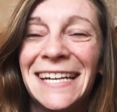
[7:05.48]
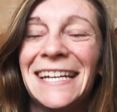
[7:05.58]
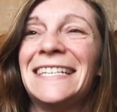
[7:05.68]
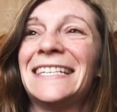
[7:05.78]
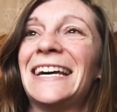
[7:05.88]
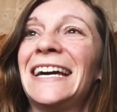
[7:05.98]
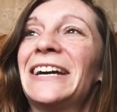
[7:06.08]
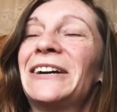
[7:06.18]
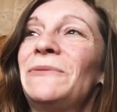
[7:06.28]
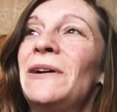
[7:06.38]
It's
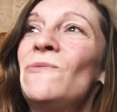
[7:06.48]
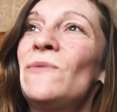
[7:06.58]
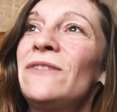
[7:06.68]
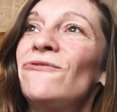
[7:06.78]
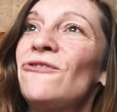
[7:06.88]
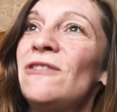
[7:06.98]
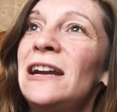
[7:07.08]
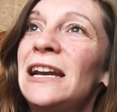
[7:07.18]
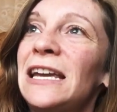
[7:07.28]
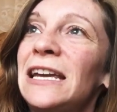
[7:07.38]
like when we
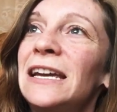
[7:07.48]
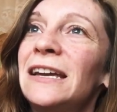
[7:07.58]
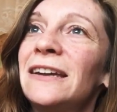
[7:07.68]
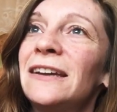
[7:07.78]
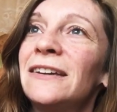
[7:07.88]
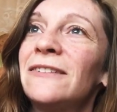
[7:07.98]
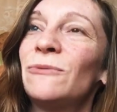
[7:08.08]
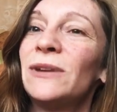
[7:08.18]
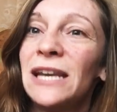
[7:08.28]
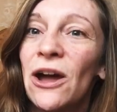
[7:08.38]

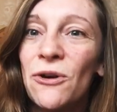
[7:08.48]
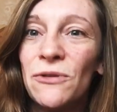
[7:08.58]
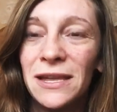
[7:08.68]
know